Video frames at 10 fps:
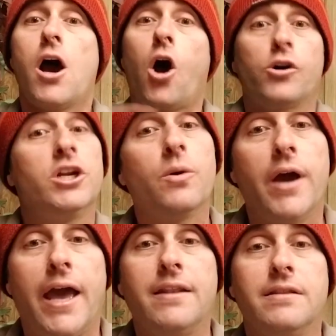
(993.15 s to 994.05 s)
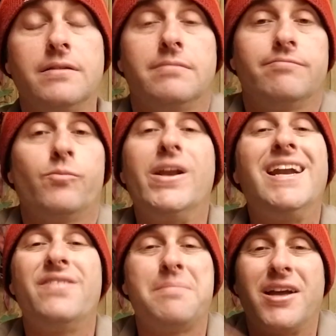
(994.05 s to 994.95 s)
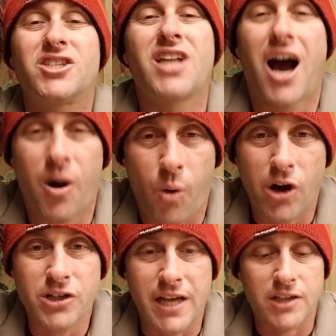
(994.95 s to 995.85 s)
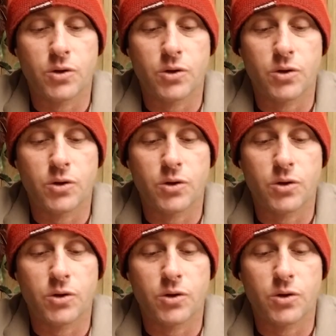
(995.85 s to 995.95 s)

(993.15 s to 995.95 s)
Oh, you know what? And we didn't even mention the hot water tank.